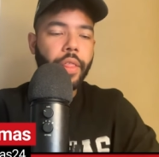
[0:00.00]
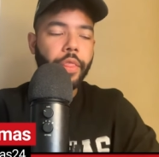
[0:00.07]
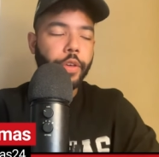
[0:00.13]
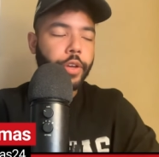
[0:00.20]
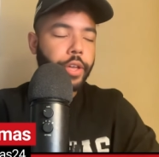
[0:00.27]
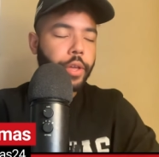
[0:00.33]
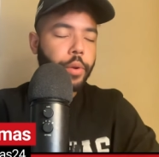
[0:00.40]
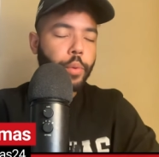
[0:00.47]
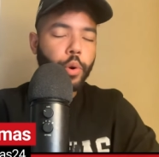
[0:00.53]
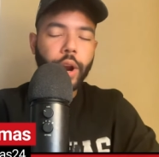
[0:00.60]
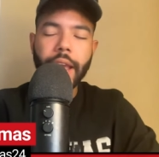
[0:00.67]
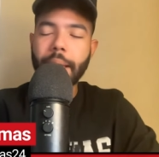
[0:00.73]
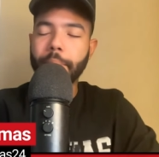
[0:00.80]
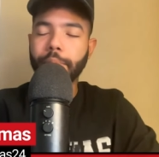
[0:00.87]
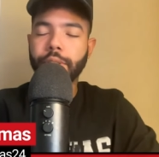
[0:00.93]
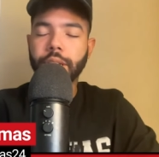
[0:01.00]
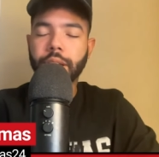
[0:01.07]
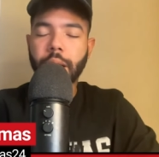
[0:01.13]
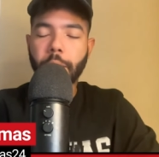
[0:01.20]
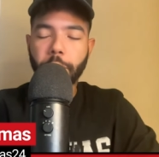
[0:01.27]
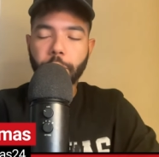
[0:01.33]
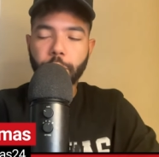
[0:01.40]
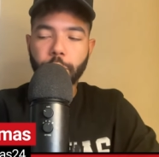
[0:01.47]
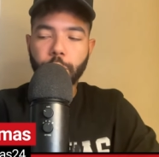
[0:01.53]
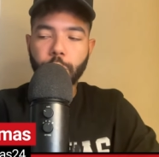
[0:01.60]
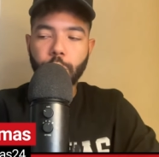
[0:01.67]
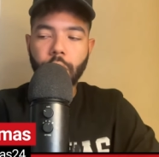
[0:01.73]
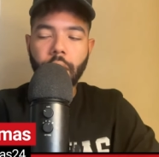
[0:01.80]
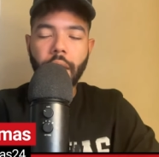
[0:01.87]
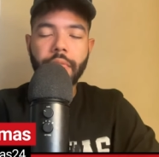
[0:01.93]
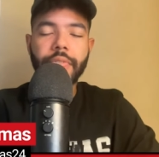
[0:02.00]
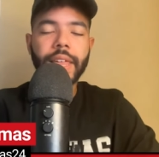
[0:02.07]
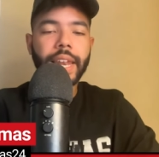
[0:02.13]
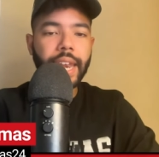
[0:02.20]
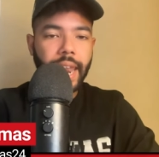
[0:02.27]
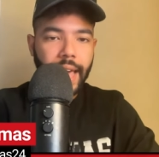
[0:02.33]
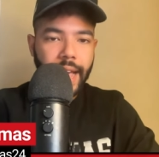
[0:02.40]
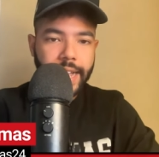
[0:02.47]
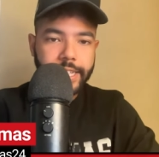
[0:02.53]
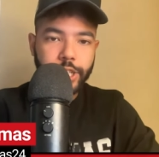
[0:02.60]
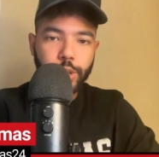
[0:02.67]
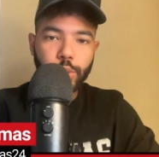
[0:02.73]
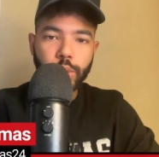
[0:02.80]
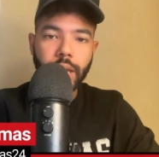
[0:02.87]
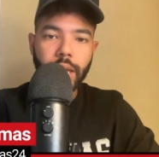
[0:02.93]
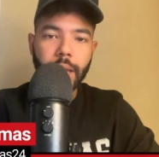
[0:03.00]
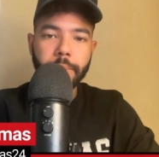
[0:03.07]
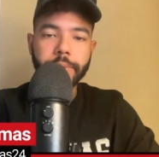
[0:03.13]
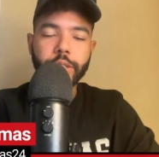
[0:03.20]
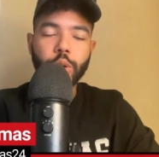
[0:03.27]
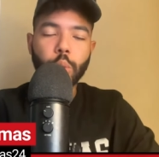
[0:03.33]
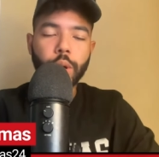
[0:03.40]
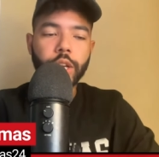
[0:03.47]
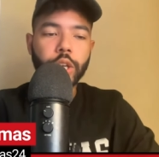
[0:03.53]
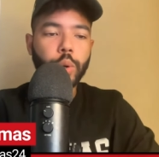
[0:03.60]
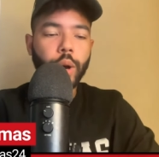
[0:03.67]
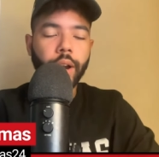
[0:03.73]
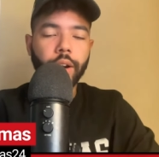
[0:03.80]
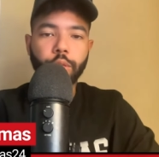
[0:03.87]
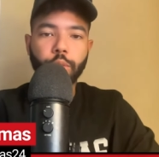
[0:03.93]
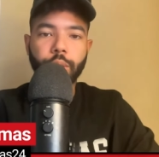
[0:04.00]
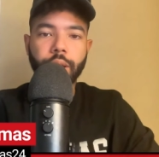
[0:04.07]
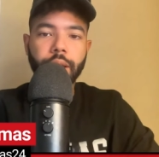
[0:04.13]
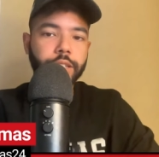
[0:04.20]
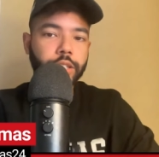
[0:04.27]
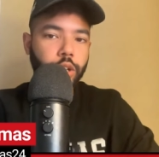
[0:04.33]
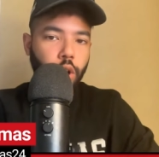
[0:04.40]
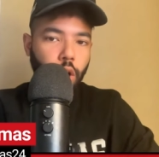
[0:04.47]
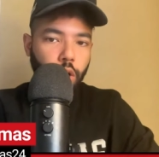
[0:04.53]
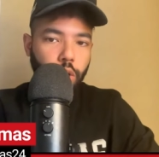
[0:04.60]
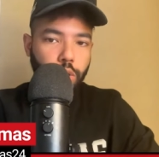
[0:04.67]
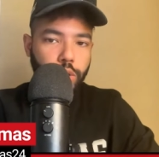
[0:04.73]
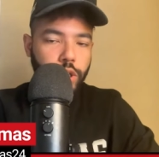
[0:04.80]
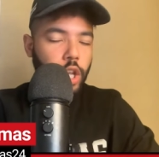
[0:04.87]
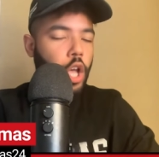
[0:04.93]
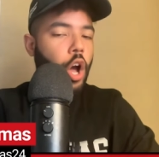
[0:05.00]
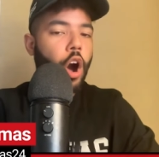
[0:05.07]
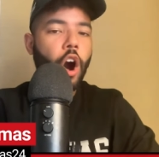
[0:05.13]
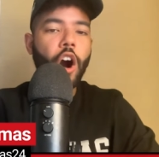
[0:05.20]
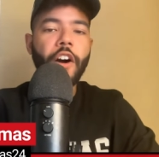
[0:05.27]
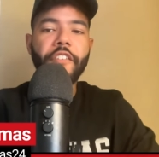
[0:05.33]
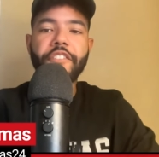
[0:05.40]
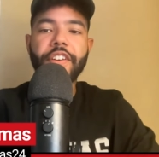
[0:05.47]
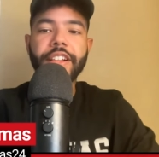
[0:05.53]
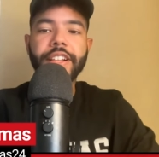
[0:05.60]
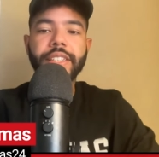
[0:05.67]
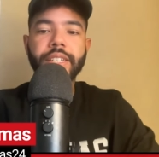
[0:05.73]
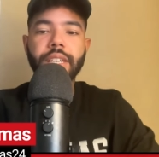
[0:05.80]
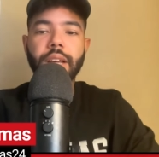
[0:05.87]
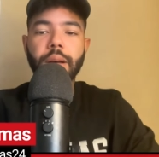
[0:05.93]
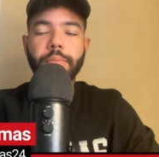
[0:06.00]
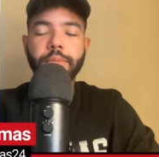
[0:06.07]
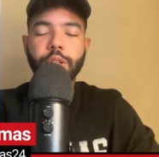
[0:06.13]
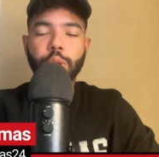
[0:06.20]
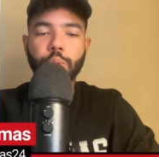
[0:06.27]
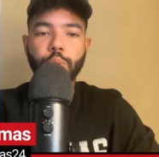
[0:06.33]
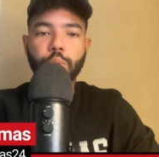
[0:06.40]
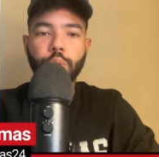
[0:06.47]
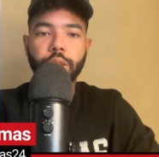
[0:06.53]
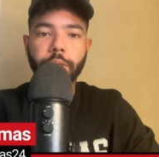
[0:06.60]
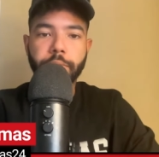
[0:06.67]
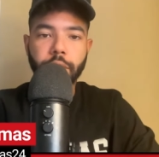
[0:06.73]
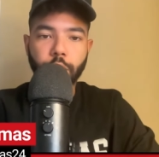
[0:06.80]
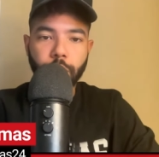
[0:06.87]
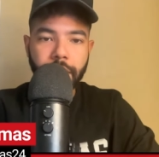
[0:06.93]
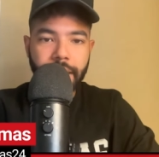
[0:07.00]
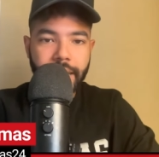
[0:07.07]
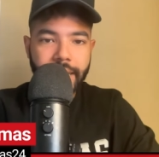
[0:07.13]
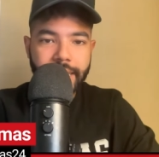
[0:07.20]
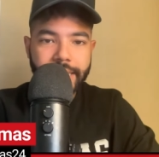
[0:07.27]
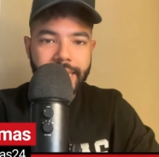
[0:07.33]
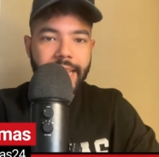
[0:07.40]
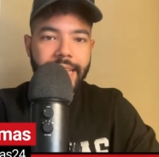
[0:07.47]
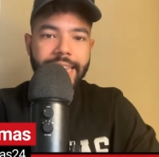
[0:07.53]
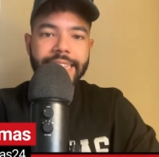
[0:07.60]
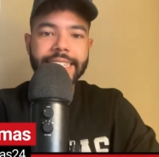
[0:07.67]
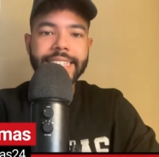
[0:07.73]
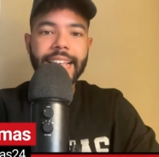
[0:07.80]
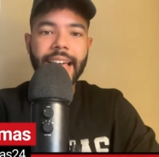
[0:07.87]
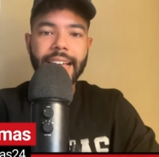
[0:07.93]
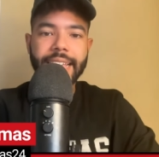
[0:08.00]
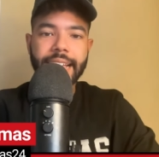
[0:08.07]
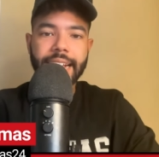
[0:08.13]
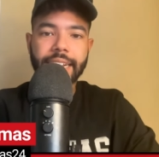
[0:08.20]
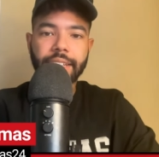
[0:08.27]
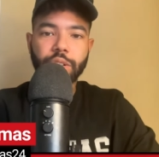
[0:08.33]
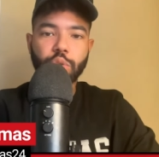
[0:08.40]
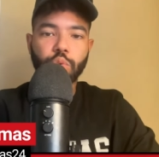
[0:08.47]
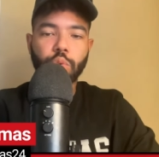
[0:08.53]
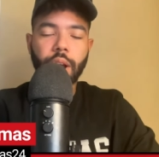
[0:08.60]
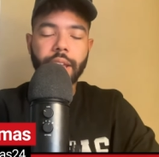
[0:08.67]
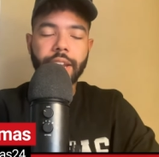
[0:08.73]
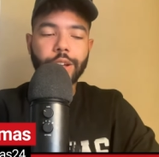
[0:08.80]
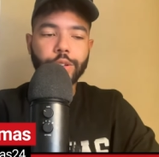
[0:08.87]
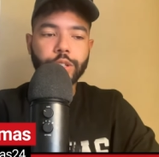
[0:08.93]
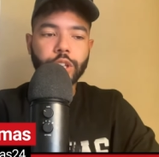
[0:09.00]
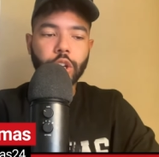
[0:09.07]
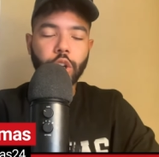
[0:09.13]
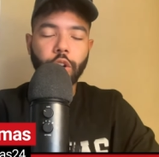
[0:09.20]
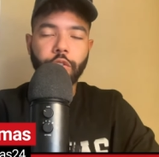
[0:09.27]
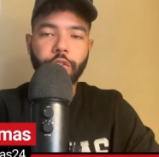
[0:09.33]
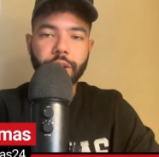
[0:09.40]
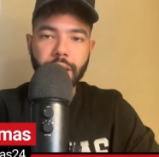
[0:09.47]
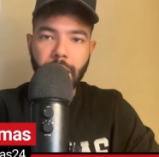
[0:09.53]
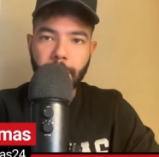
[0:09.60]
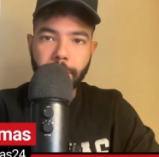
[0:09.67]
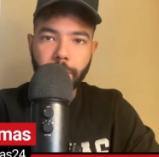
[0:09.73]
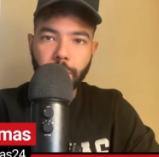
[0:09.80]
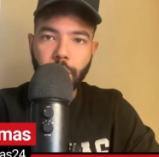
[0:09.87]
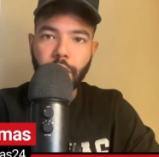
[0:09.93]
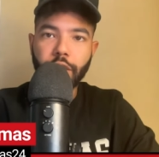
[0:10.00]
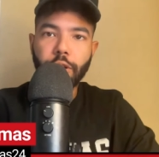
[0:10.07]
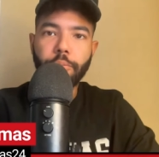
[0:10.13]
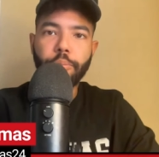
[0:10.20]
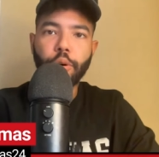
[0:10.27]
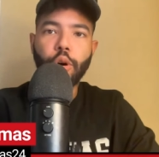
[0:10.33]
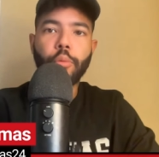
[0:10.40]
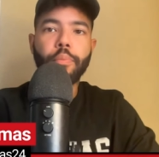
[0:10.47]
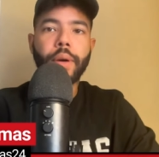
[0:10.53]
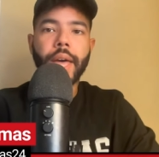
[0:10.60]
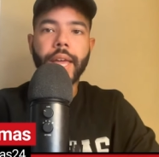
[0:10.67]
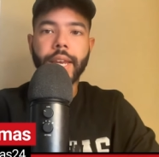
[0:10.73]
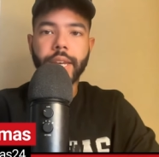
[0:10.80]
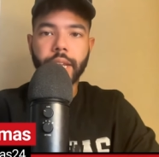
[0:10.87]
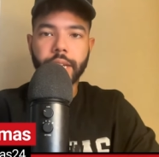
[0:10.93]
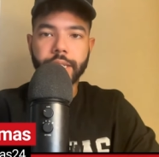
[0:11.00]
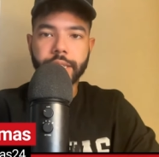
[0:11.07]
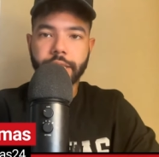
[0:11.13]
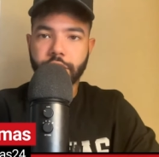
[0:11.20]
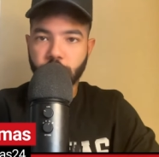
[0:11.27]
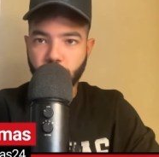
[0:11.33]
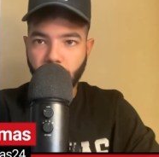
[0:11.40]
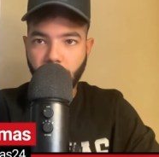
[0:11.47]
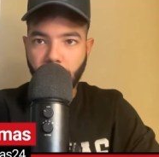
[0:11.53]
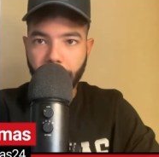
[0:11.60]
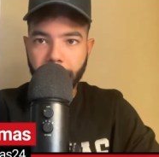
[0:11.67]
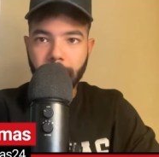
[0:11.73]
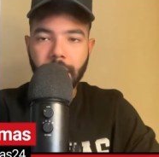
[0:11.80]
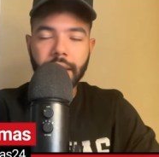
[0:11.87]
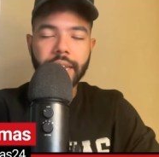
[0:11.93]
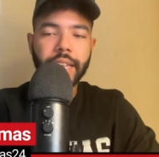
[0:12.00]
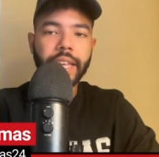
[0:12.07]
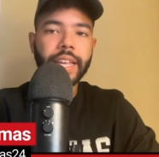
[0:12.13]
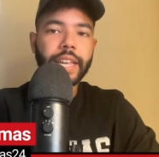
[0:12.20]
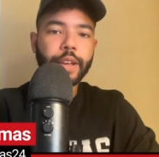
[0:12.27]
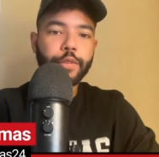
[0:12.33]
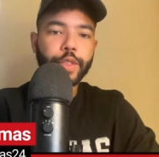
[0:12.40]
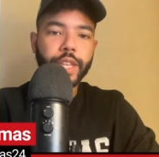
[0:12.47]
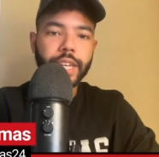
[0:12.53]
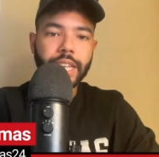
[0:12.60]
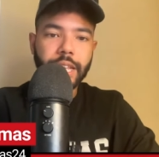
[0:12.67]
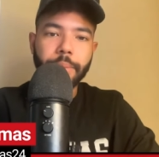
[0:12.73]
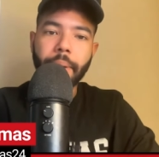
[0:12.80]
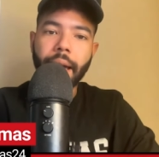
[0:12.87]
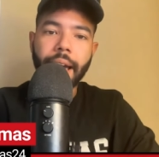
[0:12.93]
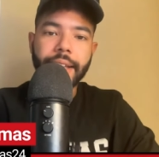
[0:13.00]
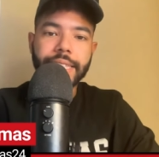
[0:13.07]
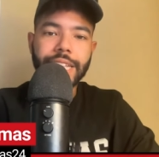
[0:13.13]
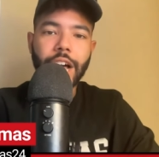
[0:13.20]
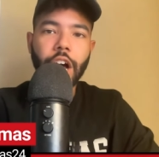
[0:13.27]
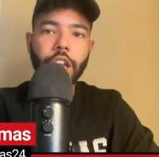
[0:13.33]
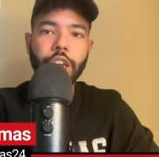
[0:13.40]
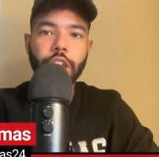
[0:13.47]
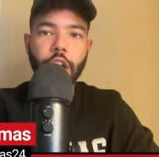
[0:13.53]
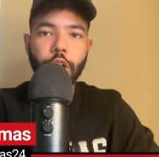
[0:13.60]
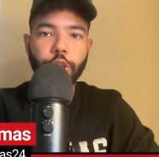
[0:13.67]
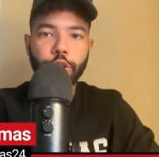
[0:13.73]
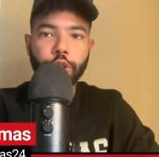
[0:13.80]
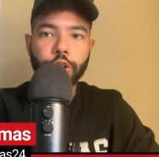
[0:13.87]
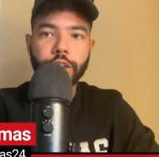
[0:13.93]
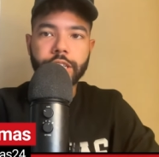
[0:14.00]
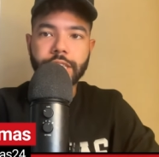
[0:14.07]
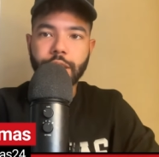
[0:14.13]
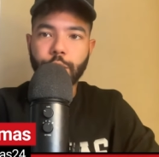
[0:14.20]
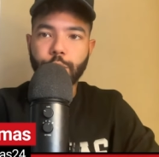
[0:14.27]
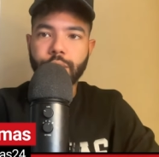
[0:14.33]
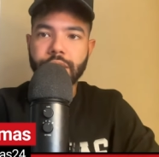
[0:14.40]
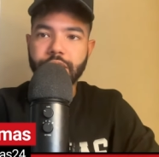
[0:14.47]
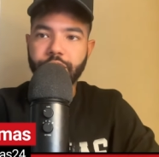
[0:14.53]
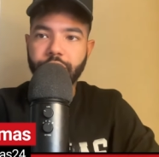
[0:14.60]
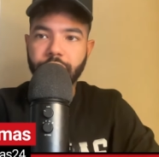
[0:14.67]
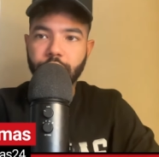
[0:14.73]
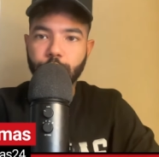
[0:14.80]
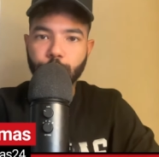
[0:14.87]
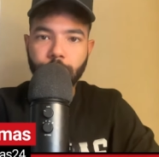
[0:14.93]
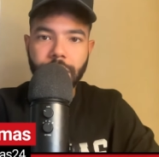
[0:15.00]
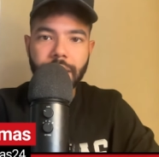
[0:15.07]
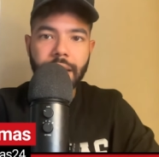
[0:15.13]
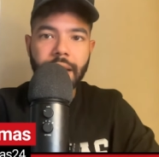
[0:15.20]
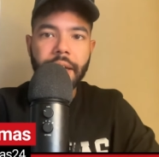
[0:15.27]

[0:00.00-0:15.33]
they were able to come through the last two games to win 2 out of 3 against the Cardinals. Offense comes through in the middle innings. Zach Gallen, Ryne Nelson look phenomenal, and the bullpen does its job to give the D-backs another series victory.